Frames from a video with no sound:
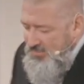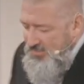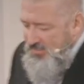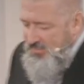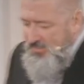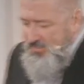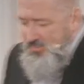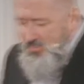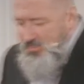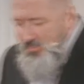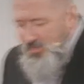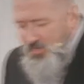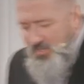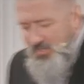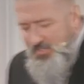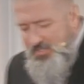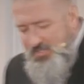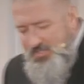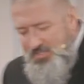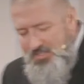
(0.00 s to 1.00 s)
And it's
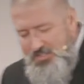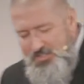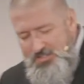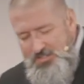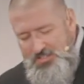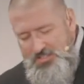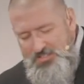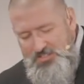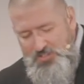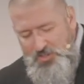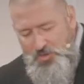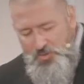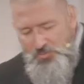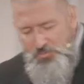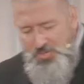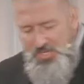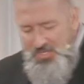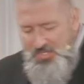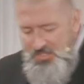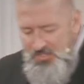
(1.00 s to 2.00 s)
not this
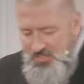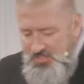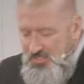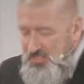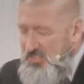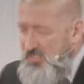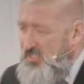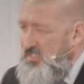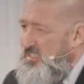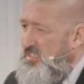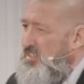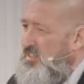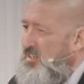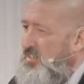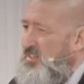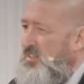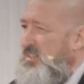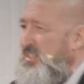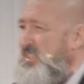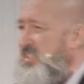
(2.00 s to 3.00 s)
obedience that says,
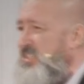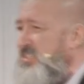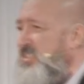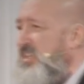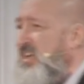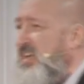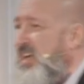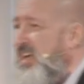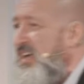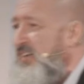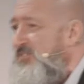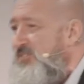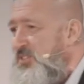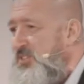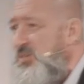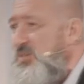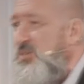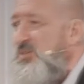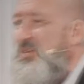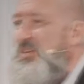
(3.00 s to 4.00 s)
oh, I guess I have
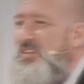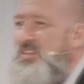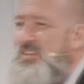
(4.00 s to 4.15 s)
to,